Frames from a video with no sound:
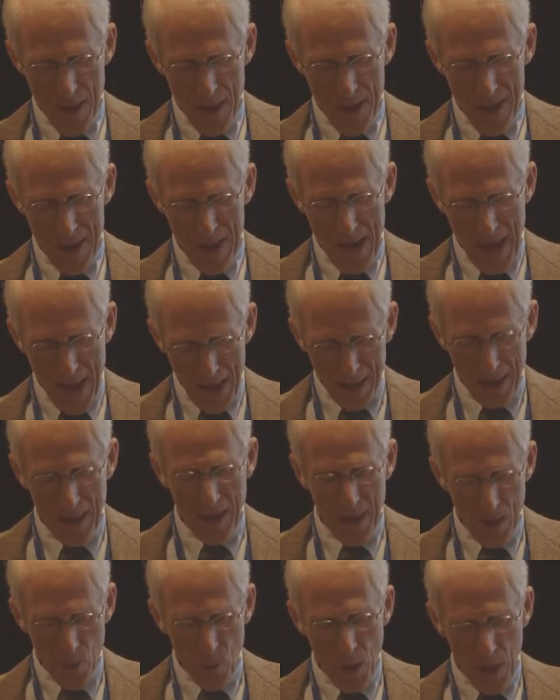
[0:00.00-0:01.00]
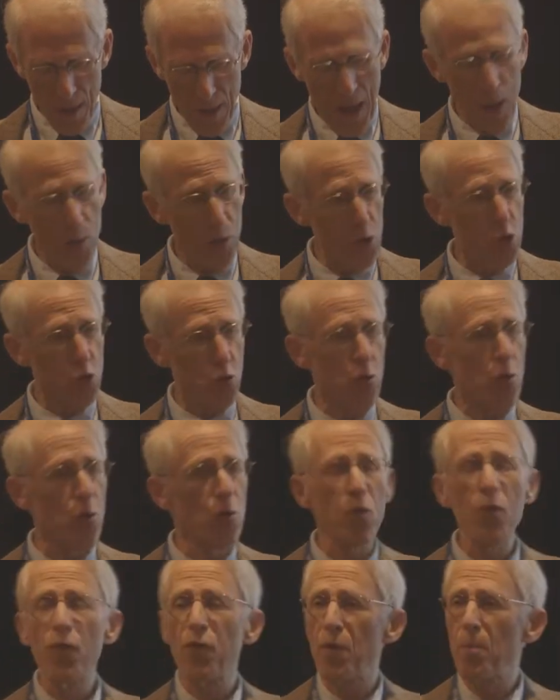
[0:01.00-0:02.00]
yet, while that was
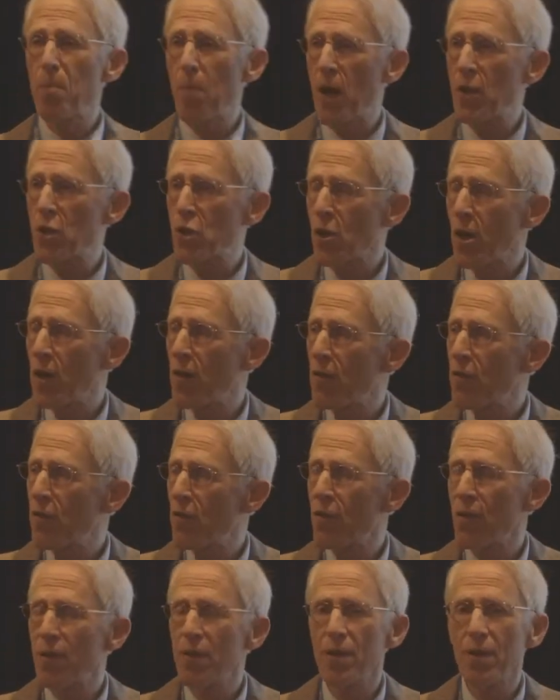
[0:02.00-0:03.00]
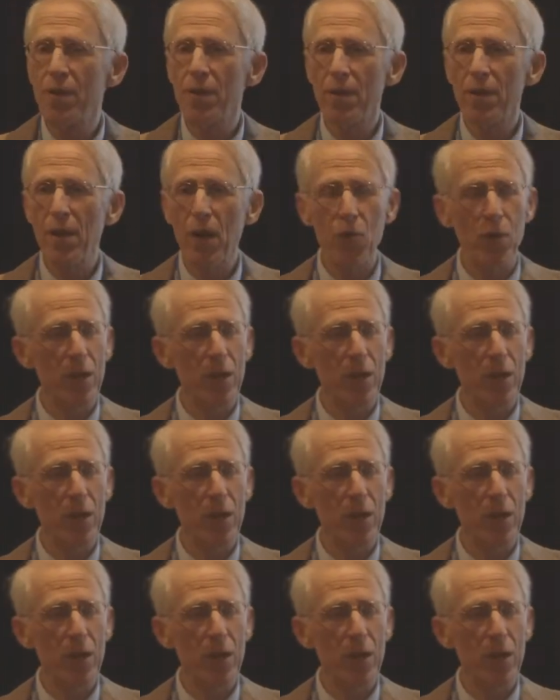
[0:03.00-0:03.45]
true for much of their